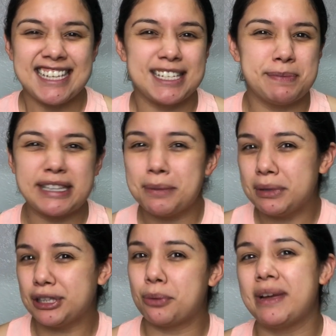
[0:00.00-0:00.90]
Just make them
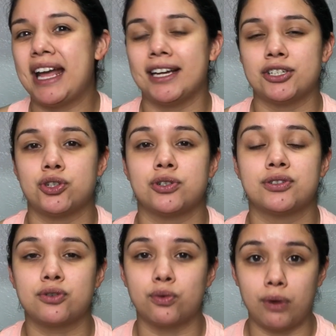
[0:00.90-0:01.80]
a little bit extra
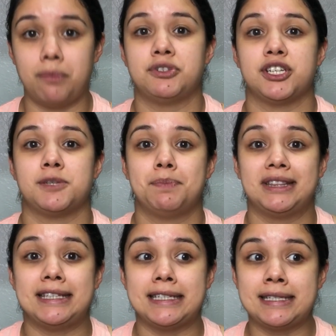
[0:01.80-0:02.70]
scrumptious.
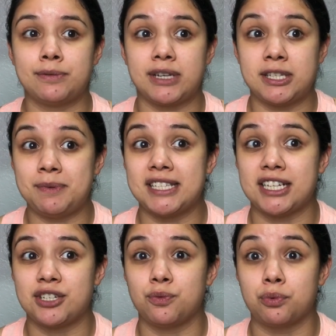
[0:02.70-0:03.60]
But this recipe is
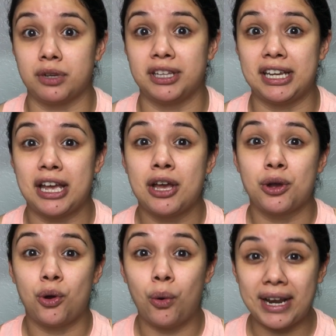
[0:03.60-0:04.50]
actually really
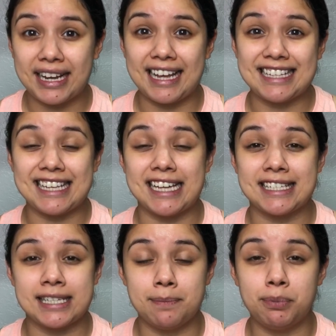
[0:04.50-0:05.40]
quick and
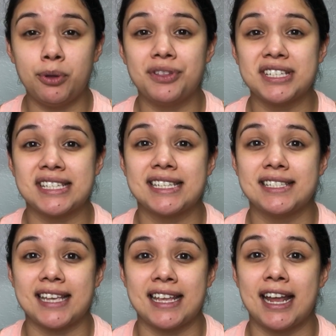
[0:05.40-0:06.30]
simple. This
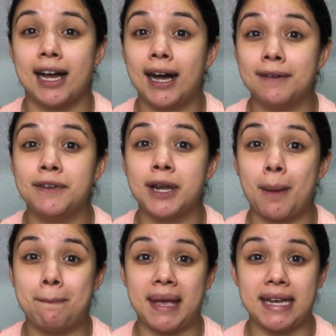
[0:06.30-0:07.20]
is an
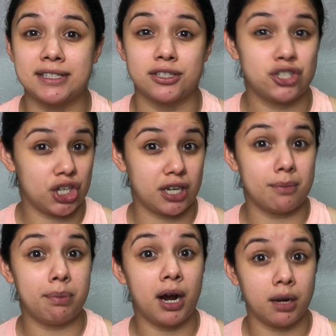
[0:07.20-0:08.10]
oven baked
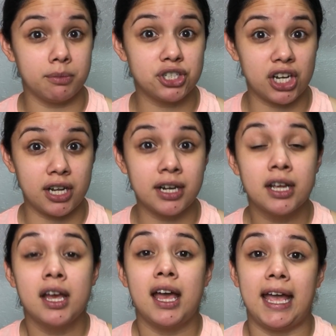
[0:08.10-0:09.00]
chicken parmesan
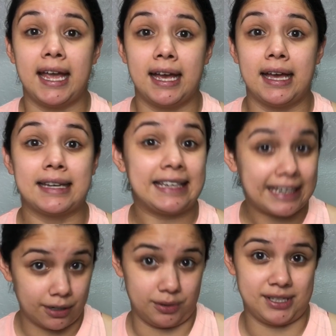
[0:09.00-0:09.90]
and
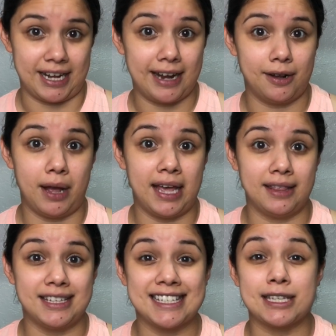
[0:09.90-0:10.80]
keto style,
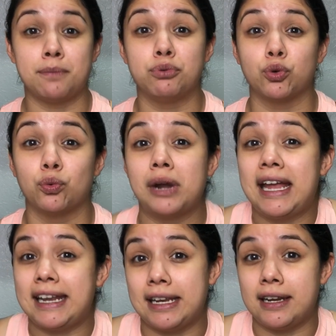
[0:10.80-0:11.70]
and this is a
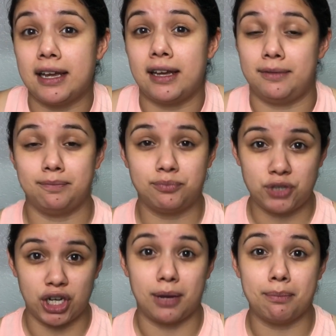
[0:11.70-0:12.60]
breaded
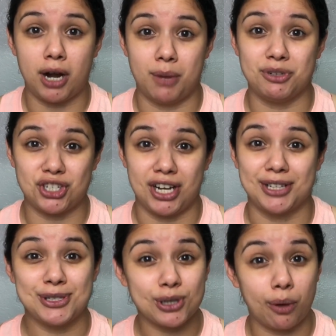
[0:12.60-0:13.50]
chicken
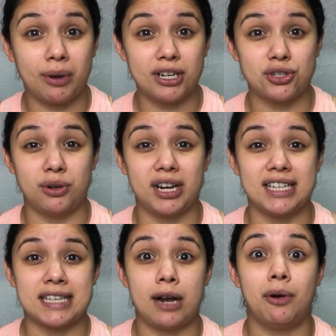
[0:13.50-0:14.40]
parmesan. So I want to show you
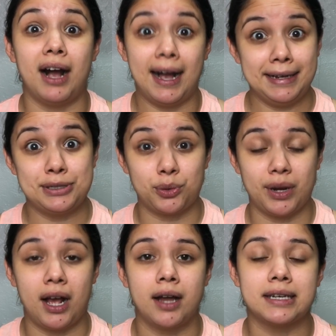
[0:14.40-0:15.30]
guys how I do
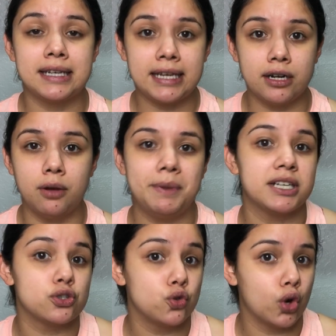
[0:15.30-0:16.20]
it on keto,
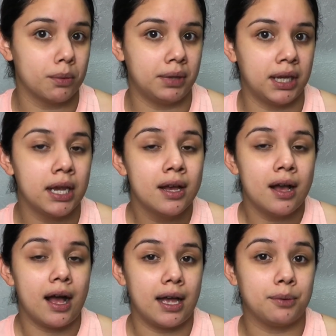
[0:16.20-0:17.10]
because normally
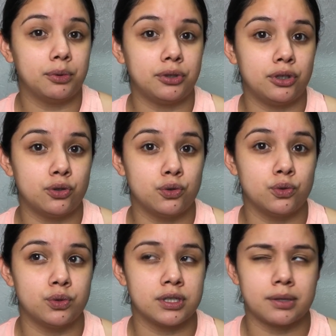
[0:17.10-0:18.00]
I will
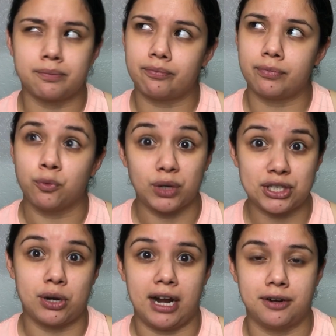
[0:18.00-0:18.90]
use Ritz
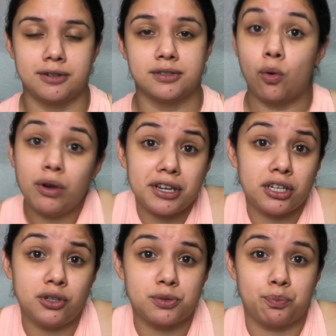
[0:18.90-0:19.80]
crackers, or you
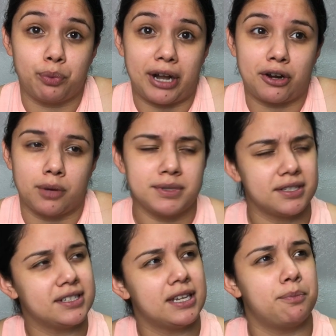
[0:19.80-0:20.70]
can use breadcrumbs. I
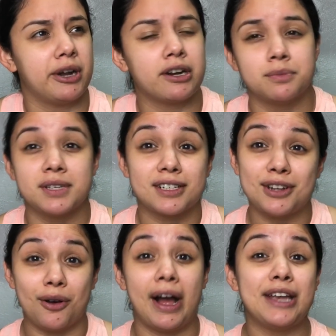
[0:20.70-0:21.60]
was gonna say breadcrumbs, like
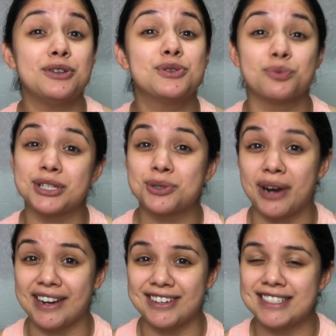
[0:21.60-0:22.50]
no, I use Ritz
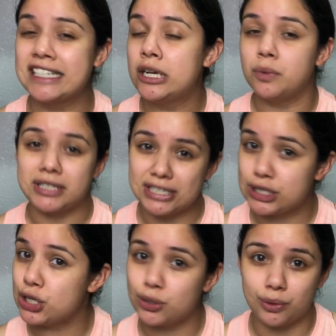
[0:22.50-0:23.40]
crackers, which is
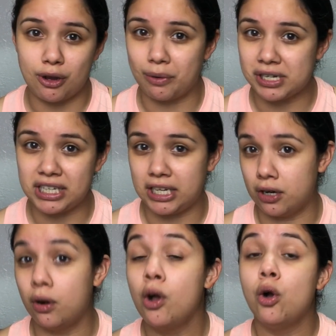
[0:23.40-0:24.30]
a no-no on
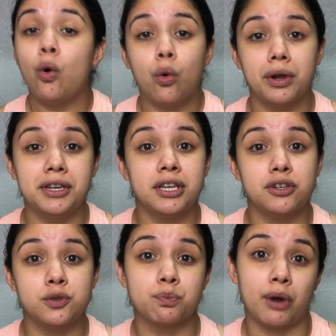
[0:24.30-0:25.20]
keto, or you can
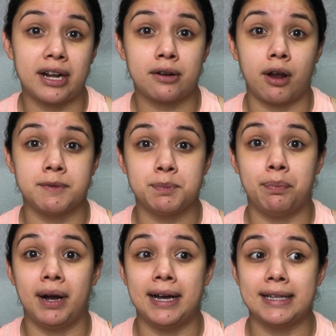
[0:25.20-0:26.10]
use breadcrumbs,
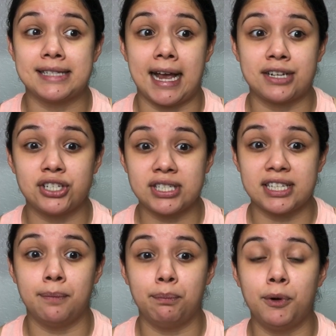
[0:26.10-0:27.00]
but actually
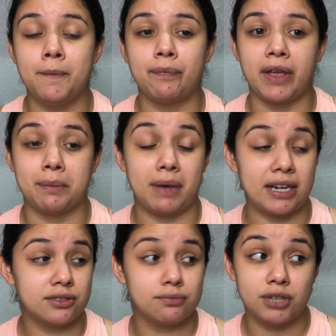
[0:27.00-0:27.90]
simple. I'm
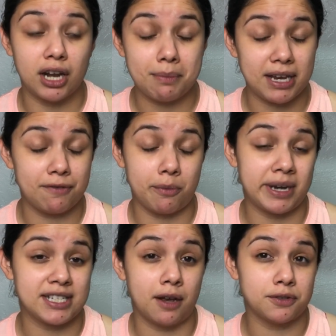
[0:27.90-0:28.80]
actually gonna make it for
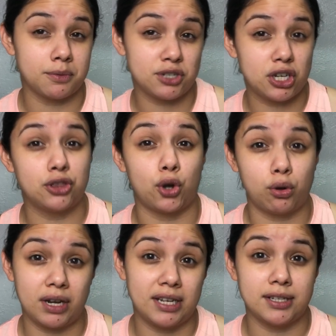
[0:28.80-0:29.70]
myself, so I'm just gonna throw
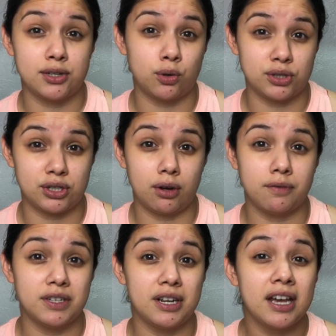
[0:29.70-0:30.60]
it in the toaster
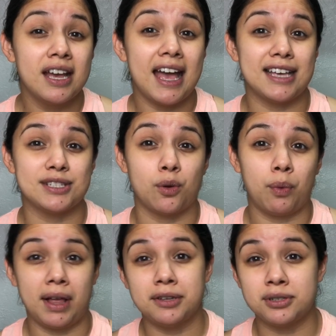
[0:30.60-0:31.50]
oven as
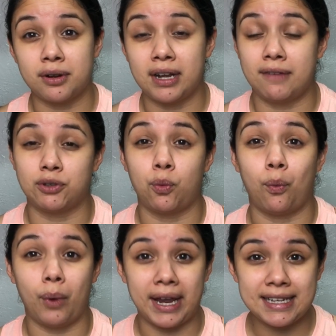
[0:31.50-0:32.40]
well, so I don't even have to
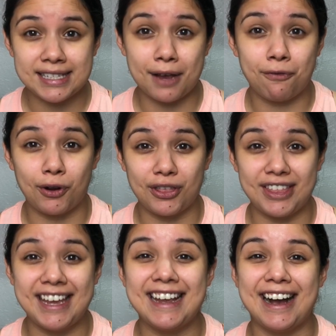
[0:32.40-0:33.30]
wait for
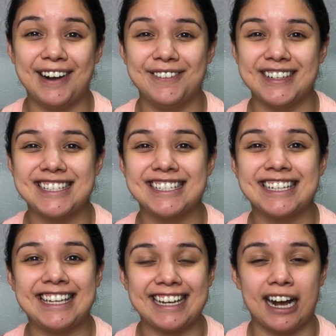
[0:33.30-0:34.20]
the oven to
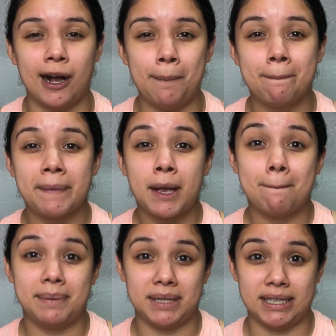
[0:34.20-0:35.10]
heat up.
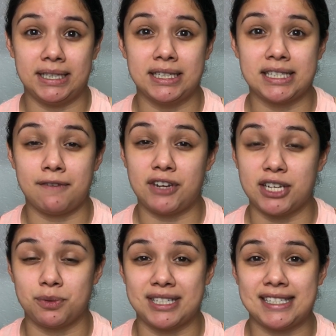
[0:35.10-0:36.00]
But if you
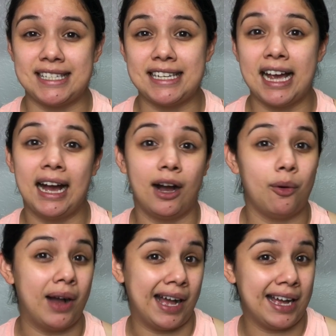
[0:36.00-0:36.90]
guys wanna see
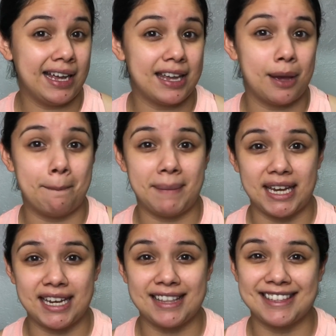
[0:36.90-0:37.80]
how I
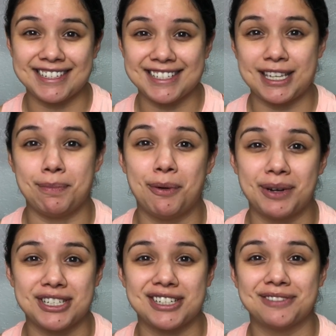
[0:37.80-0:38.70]
make it, then just keep on
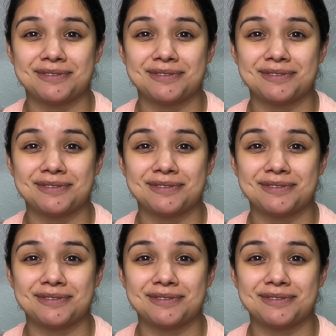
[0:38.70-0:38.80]
watching.